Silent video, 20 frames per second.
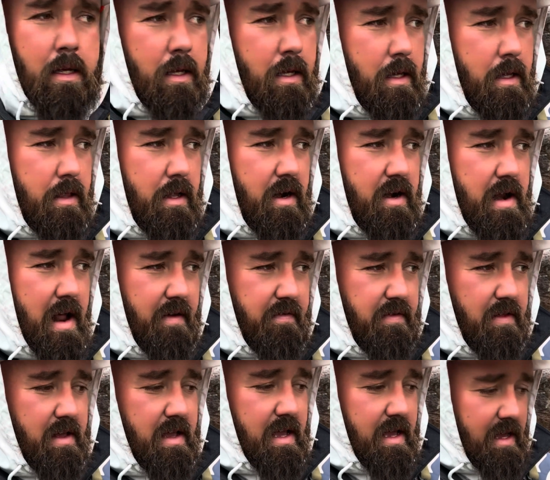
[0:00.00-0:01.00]
they're
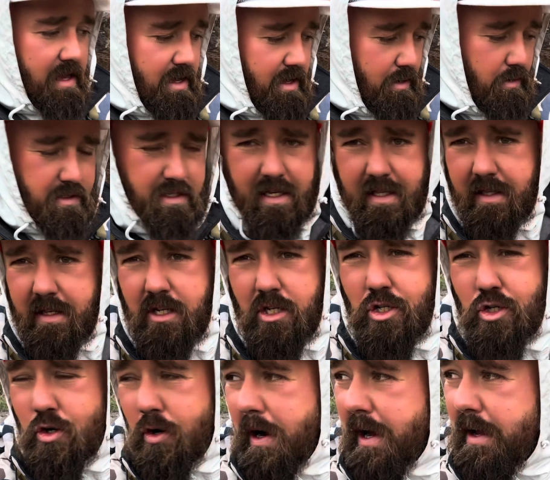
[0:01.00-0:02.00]
definitely using this
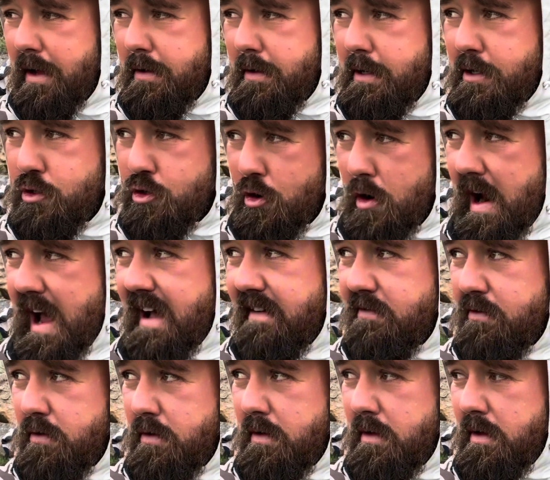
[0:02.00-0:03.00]
trail to
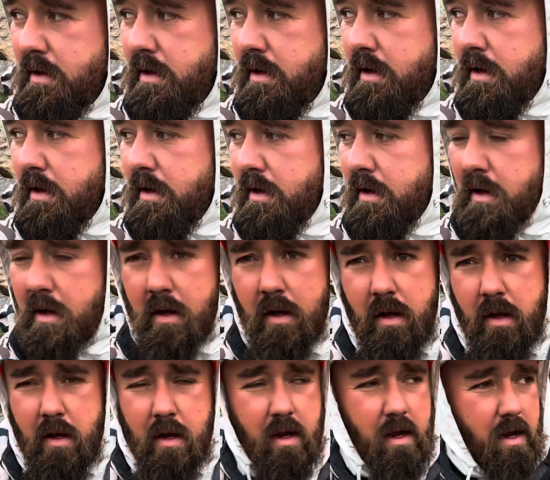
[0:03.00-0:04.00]
travel,
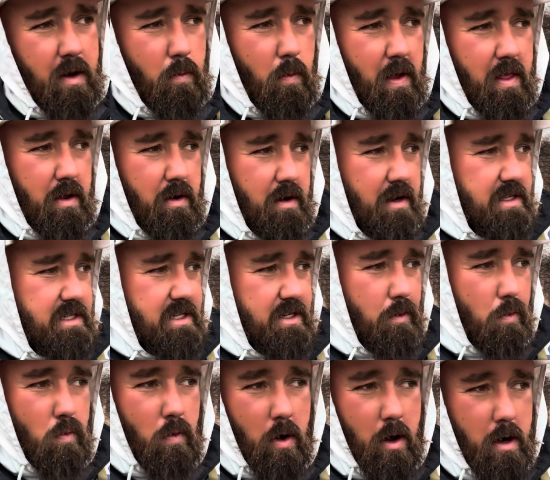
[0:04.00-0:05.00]
whether it's to
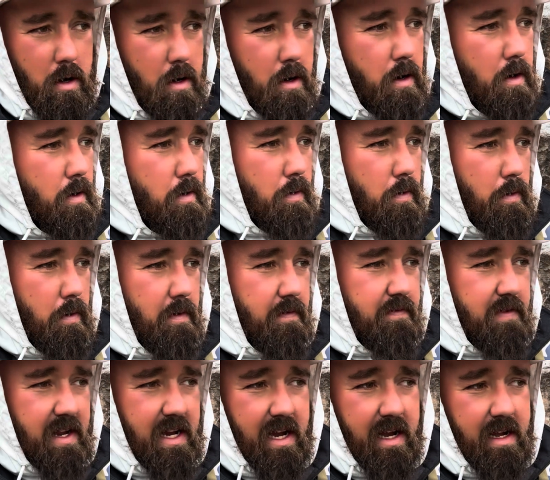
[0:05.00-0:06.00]
water or
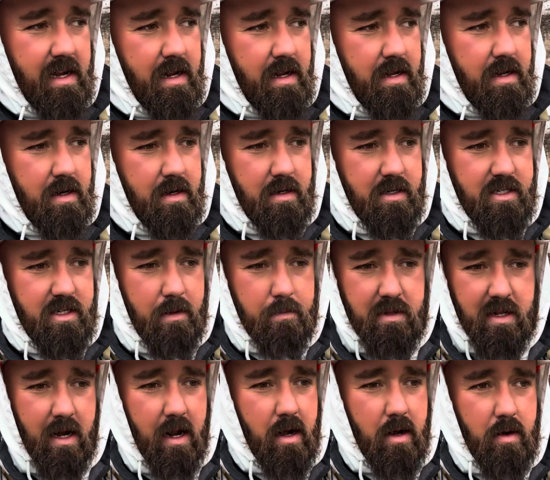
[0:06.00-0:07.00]
feed or
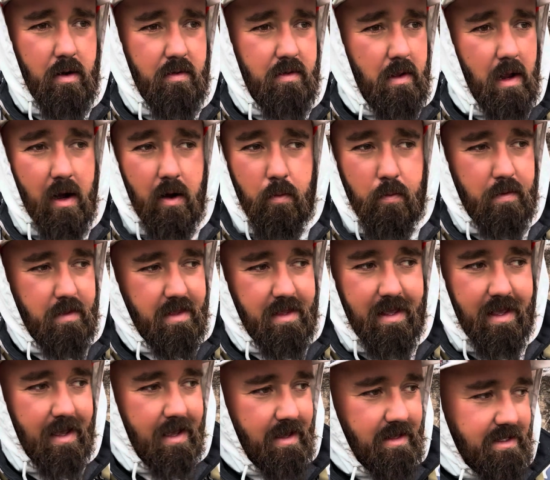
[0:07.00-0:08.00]
something. I don't
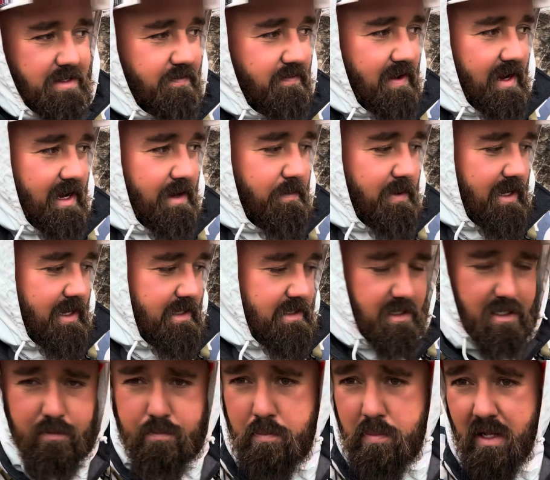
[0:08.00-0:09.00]
think it's feed because
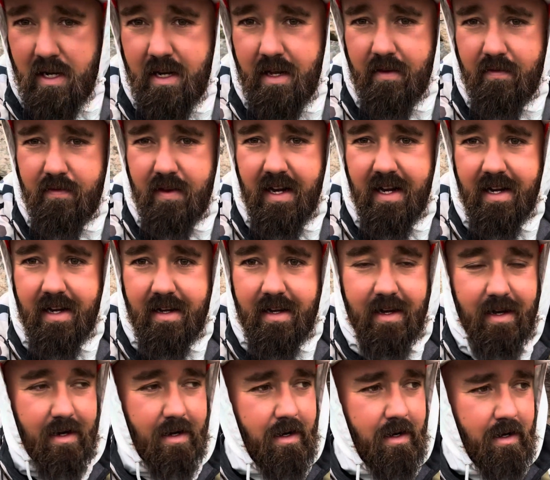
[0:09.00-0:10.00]
there's plenty of feed in
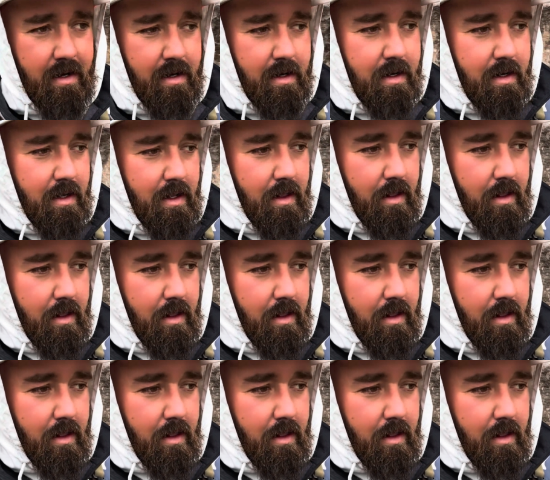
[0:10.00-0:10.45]
here, a